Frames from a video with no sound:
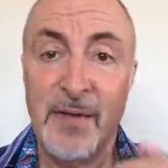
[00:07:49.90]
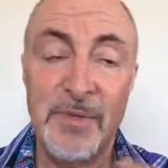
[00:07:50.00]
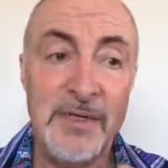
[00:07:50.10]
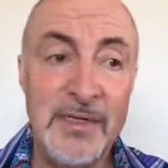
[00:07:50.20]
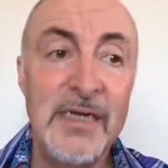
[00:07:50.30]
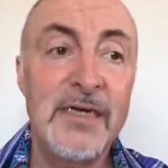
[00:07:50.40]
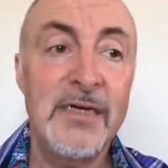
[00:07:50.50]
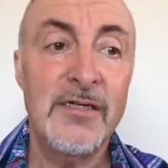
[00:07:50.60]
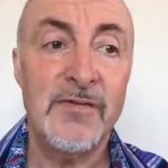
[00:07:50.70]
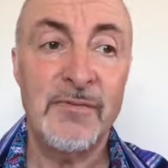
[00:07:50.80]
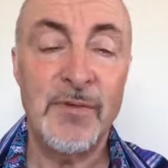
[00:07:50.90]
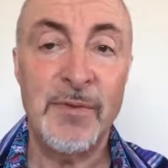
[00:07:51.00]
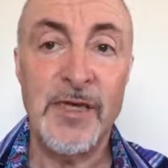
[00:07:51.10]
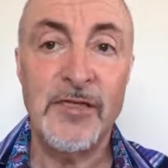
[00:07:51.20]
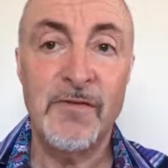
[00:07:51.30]
But neediness from the
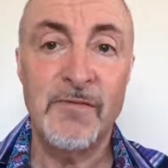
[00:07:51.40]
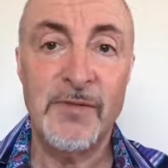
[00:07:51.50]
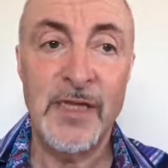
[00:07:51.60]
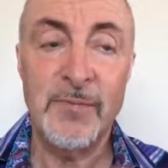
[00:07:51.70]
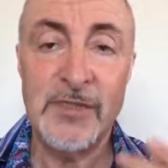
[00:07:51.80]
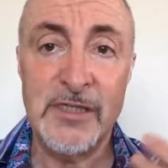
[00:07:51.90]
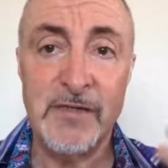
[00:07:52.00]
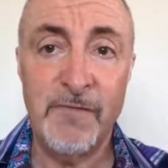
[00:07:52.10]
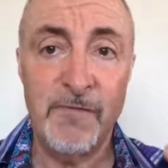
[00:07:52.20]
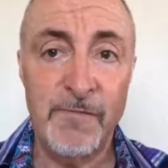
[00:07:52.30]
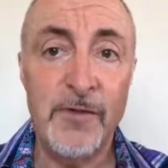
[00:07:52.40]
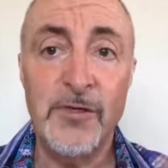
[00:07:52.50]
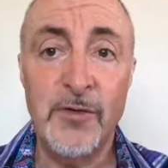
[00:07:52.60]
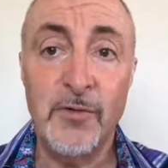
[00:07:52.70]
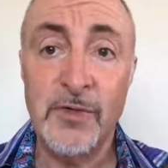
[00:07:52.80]
place of the other person has to fulfill
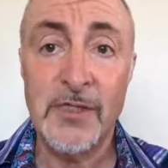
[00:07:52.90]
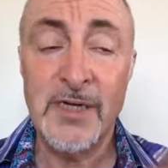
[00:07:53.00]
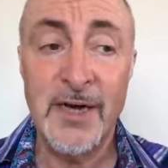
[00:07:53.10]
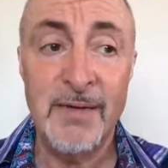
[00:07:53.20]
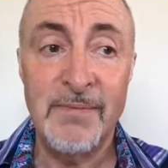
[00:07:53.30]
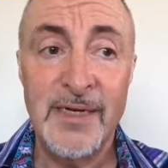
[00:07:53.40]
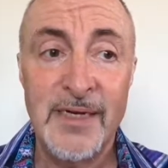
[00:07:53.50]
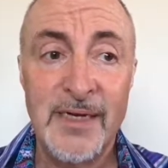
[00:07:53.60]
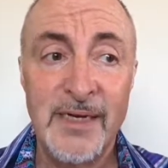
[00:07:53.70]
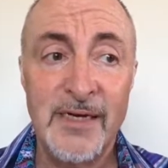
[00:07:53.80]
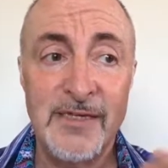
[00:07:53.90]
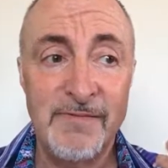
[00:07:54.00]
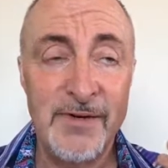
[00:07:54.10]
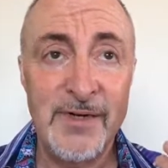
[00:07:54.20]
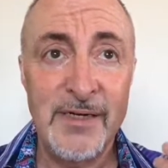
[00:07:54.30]
you all the time is a
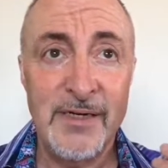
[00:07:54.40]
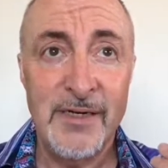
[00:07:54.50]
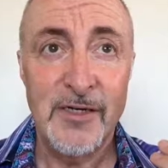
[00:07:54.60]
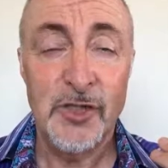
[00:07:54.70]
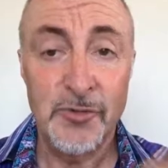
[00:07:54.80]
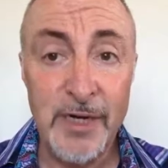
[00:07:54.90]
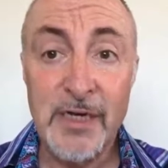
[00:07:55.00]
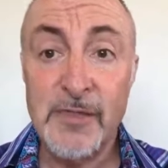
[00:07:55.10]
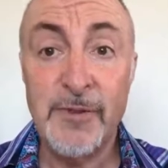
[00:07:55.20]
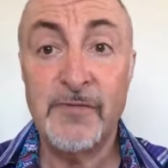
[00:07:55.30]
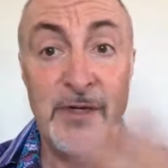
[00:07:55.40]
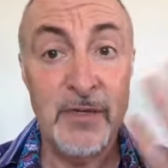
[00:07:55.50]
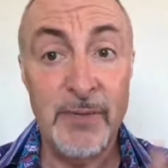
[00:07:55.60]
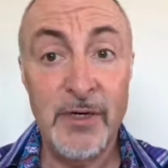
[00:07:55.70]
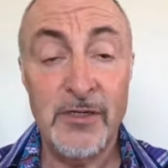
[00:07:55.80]
very draining experience for the other
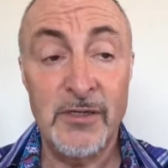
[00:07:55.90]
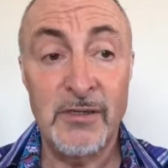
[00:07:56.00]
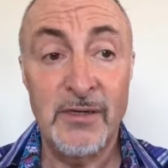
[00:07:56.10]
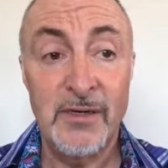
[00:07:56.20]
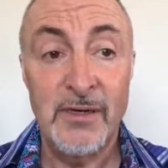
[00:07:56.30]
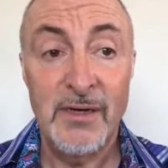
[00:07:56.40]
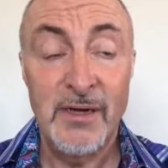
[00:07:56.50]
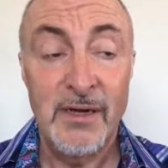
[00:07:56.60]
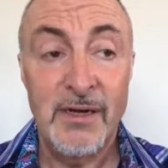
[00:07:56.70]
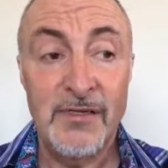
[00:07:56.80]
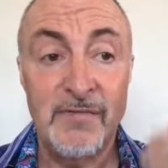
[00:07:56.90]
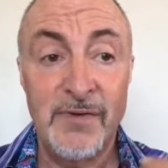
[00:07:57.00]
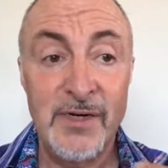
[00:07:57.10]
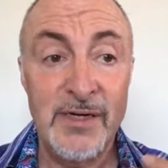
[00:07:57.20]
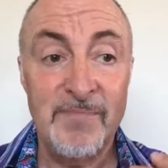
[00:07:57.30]
person. And it's a
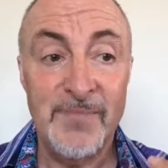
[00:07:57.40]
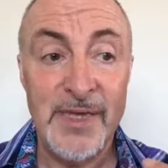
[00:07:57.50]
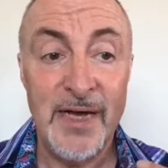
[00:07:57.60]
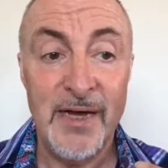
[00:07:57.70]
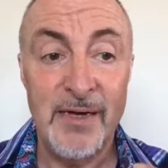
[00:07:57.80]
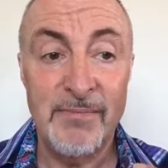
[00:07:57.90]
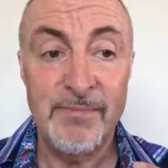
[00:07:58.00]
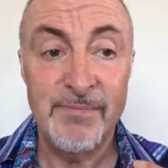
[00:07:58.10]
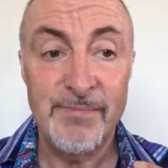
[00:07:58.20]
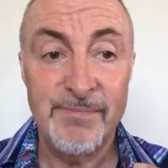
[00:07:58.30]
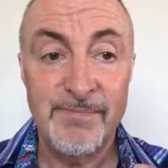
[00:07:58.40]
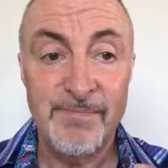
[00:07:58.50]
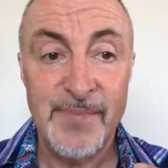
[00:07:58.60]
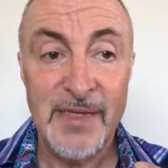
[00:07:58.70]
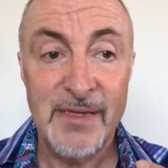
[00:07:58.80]
very um,
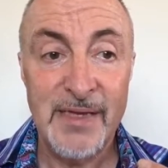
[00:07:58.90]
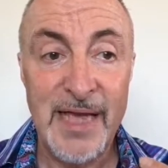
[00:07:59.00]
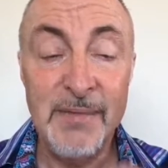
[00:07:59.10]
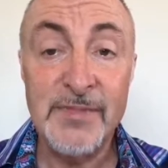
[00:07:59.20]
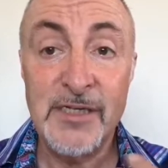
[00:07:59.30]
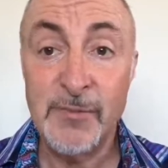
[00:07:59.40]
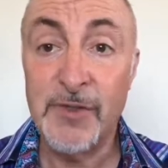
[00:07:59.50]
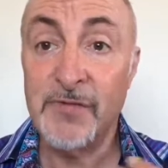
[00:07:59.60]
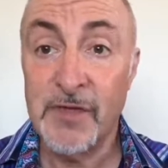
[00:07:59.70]
empty experience for